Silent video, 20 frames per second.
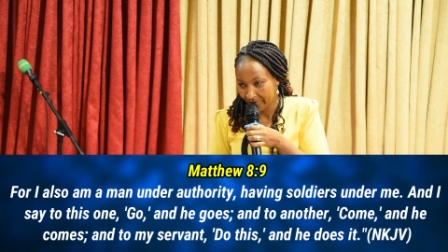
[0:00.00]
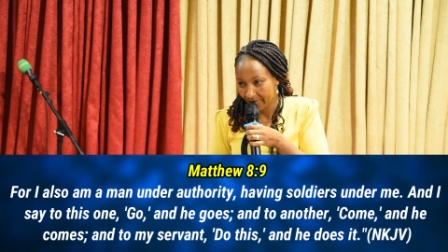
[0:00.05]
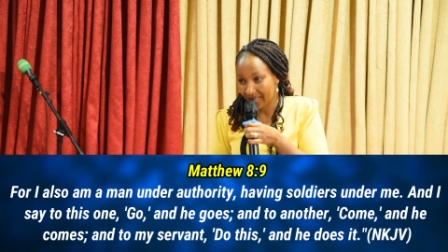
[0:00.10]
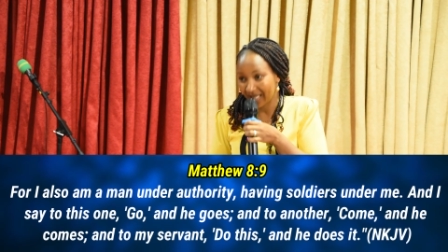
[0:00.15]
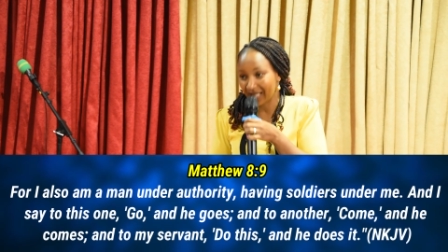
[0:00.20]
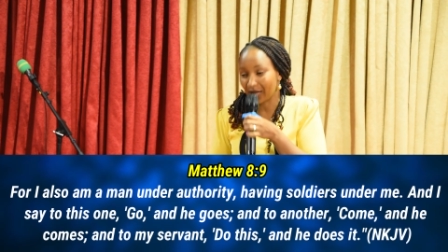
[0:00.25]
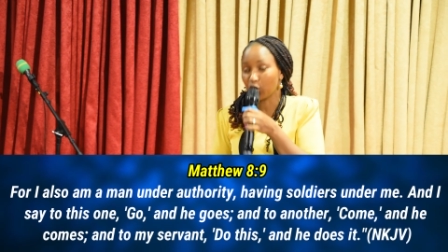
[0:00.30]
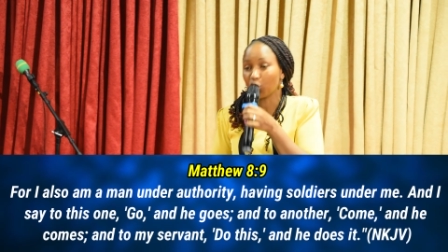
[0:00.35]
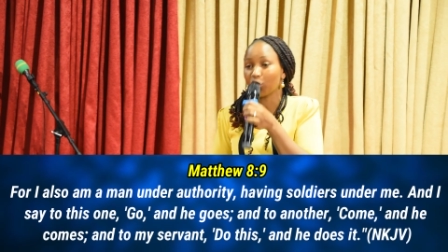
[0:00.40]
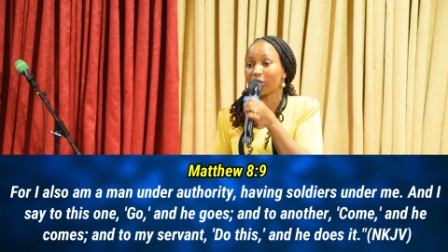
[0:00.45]

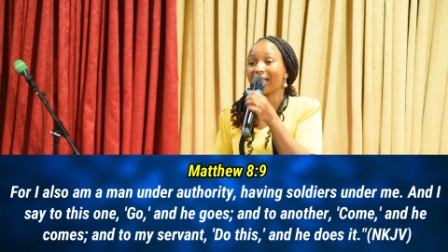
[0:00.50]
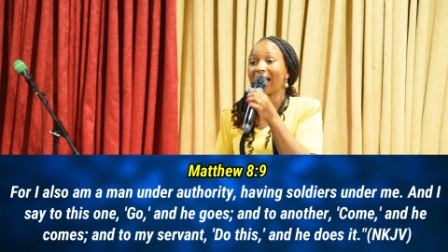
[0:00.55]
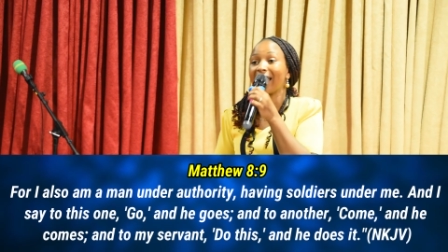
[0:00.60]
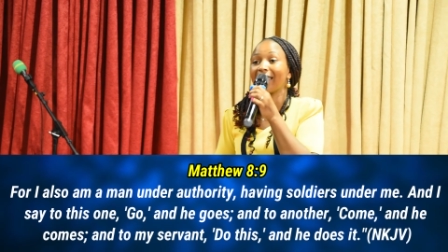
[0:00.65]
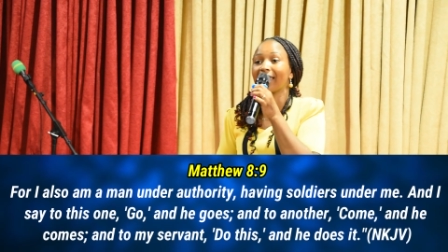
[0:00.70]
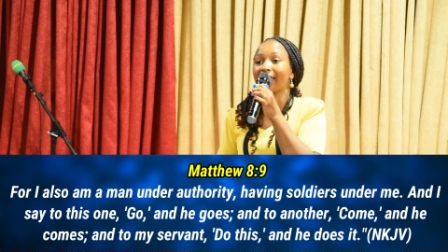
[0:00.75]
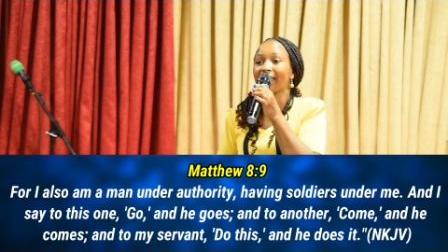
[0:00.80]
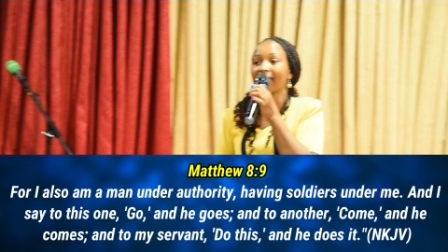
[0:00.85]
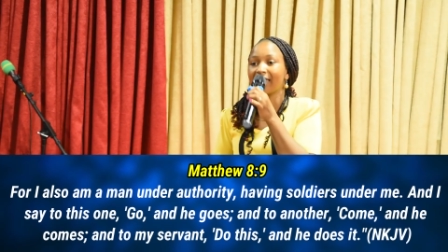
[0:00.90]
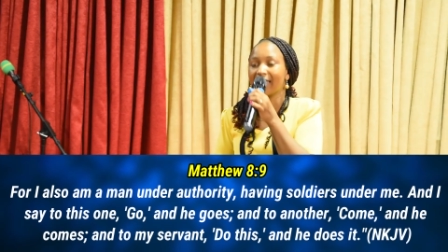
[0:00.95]
that those are
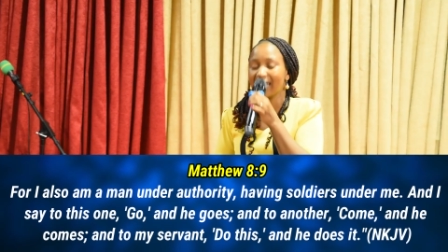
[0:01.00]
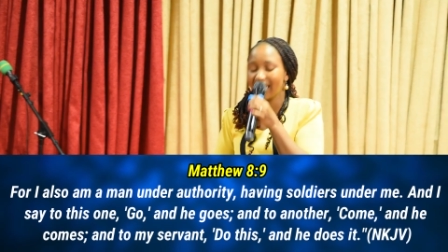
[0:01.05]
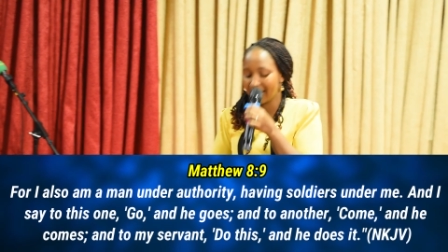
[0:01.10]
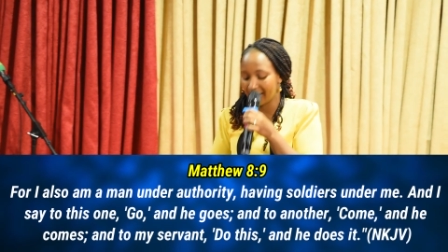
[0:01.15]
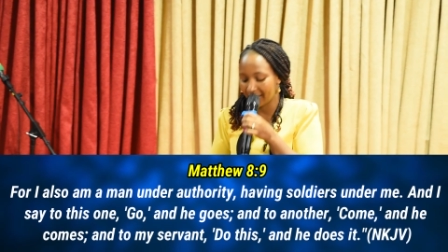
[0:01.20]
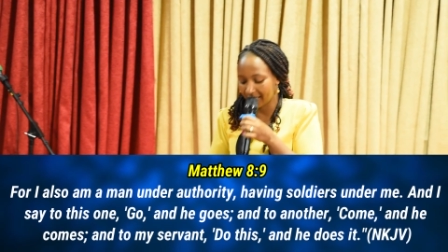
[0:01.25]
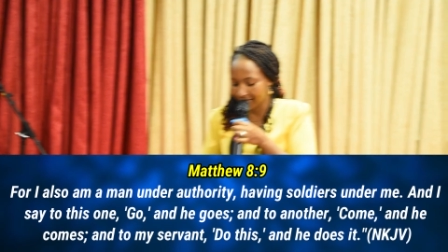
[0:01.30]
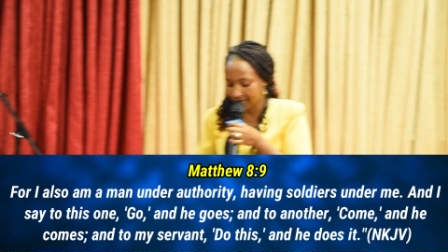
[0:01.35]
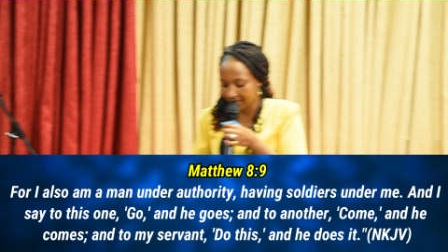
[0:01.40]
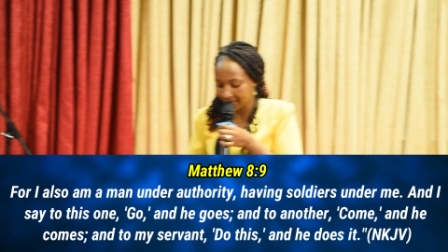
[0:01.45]
the
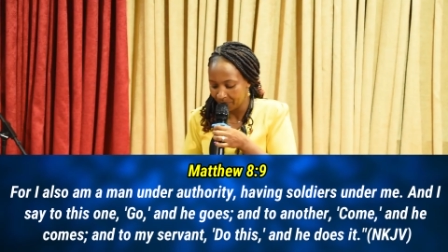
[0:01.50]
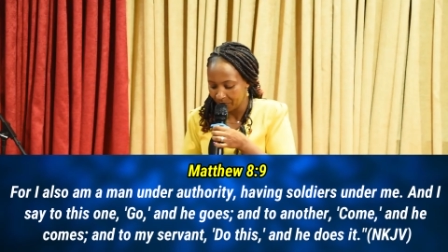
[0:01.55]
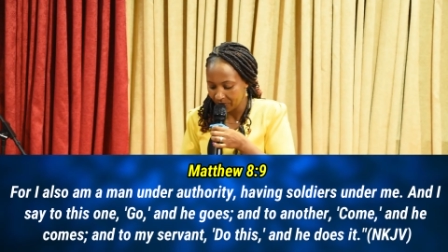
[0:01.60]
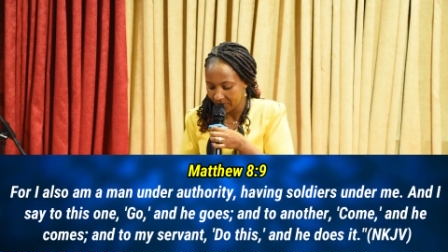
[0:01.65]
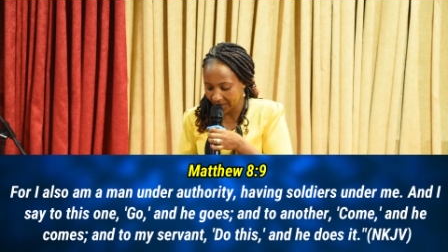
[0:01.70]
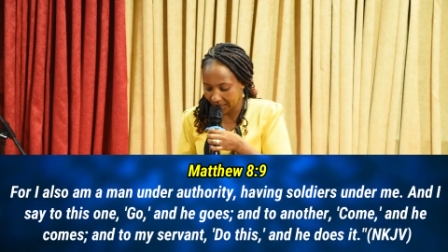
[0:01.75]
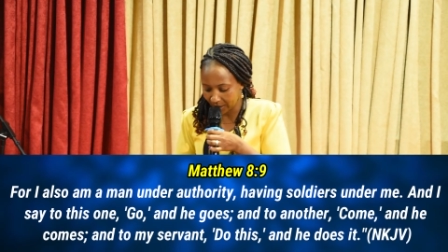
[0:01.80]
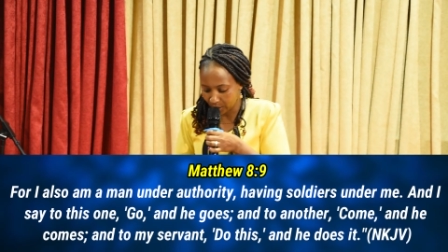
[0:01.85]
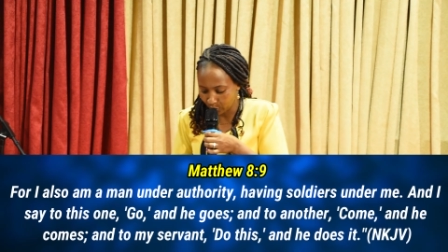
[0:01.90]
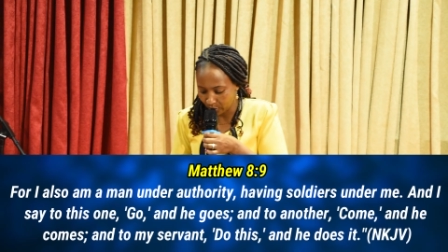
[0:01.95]
things
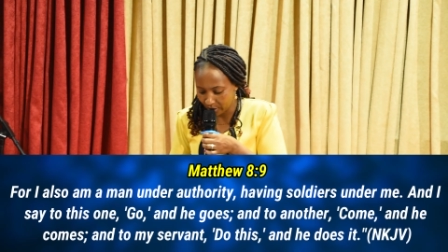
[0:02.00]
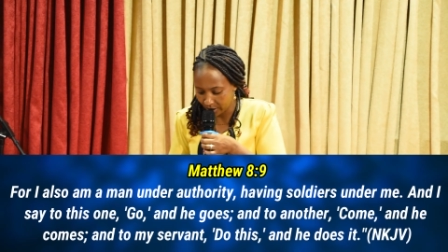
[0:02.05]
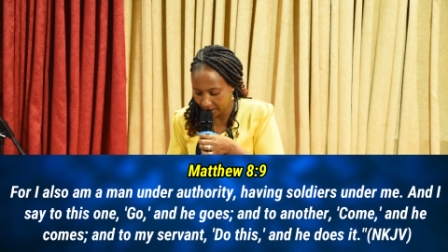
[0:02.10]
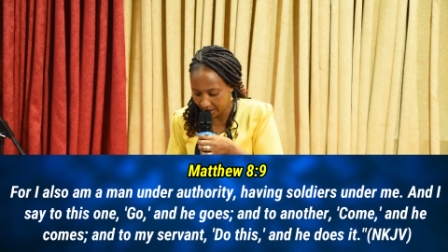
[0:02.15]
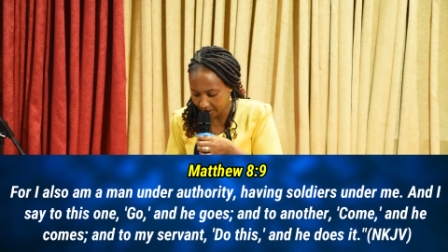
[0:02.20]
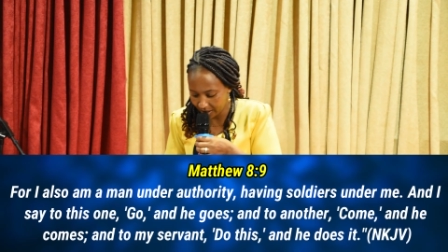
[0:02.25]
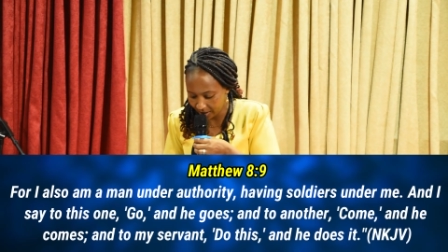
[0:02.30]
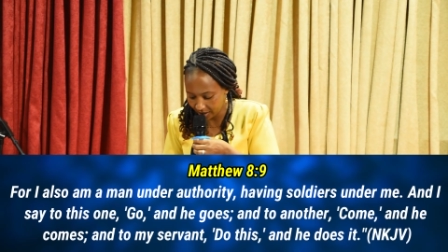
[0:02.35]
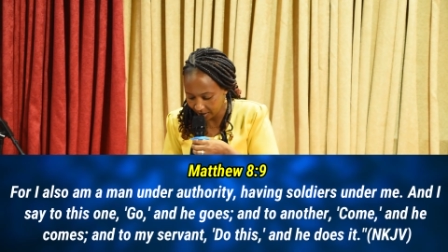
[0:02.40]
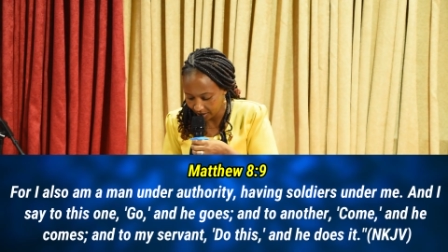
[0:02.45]
that we
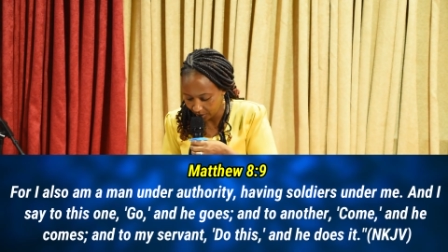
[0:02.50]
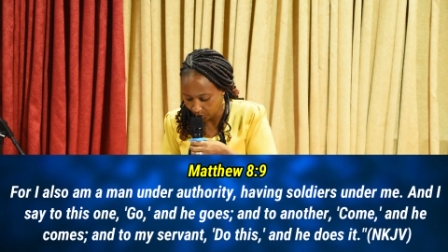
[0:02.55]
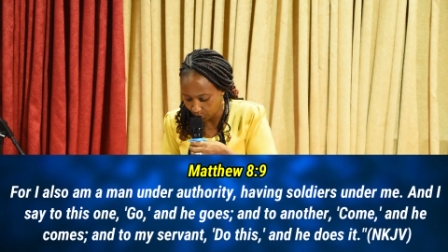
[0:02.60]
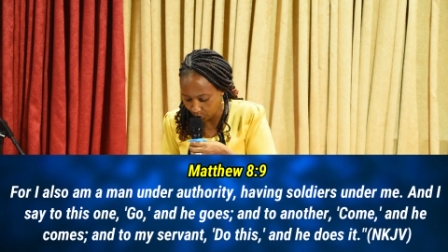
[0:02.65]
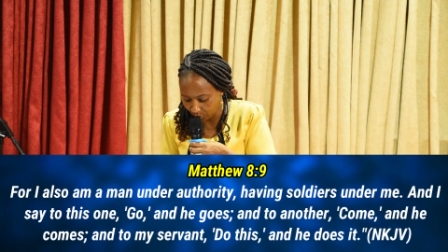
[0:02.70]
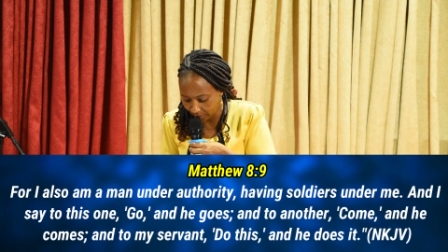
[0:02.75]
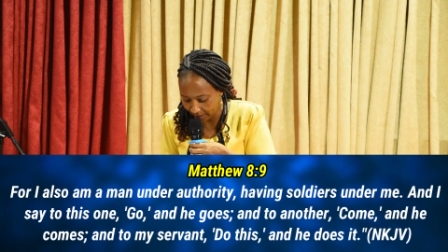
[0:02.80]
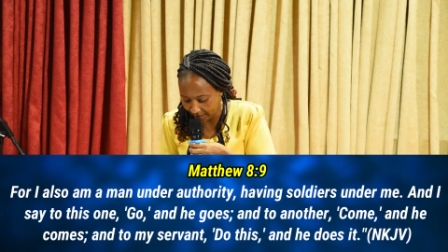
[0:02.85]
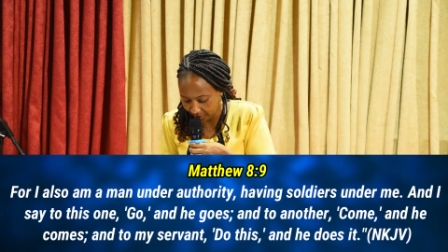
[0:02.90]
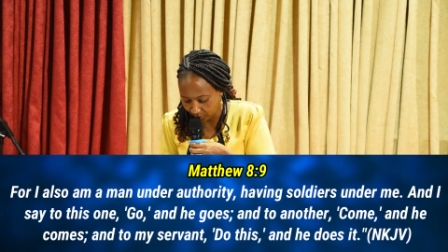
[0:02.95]
need
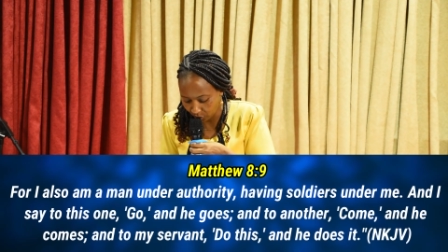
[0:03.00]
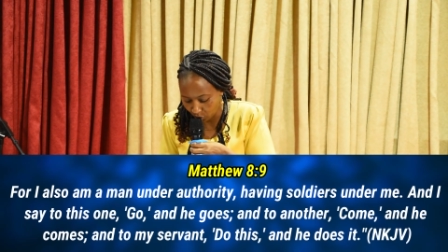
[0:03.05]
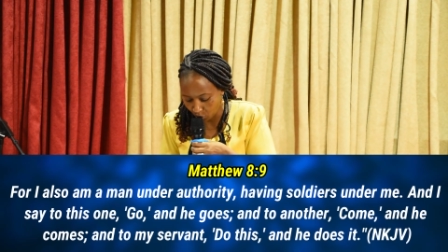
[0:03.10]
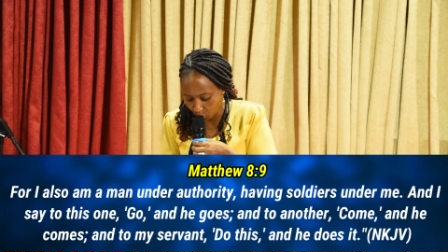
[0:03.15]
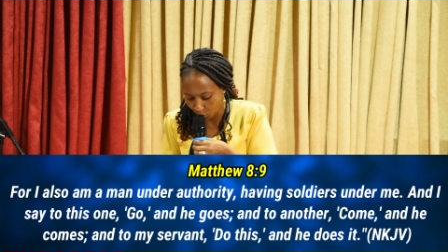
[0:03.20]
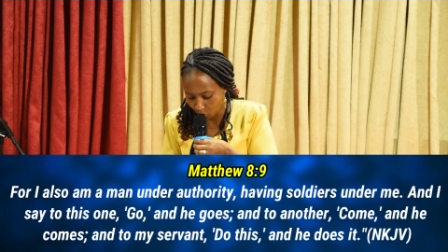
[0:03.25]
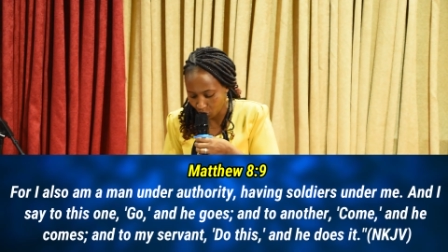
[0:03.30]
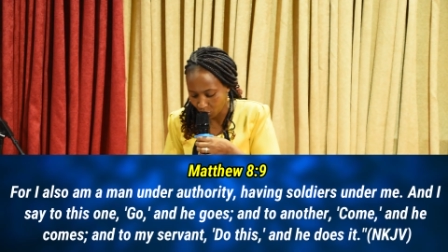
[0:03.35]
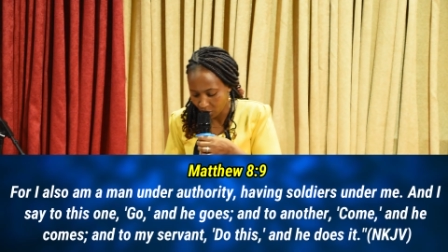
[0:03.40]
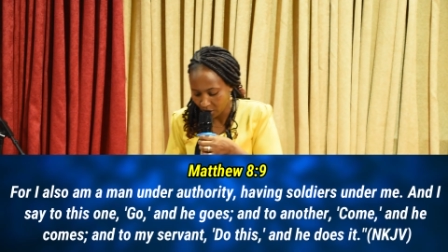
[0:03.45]
to let
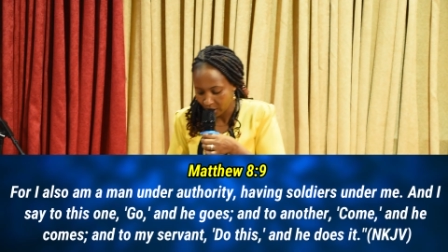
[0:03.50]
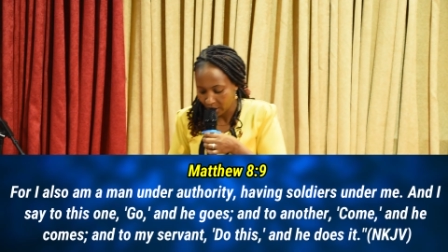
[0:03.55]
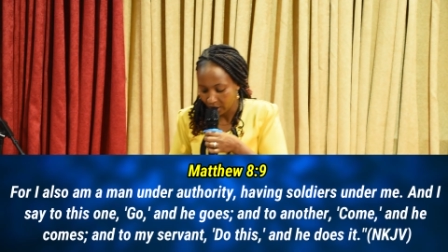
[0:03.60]
go.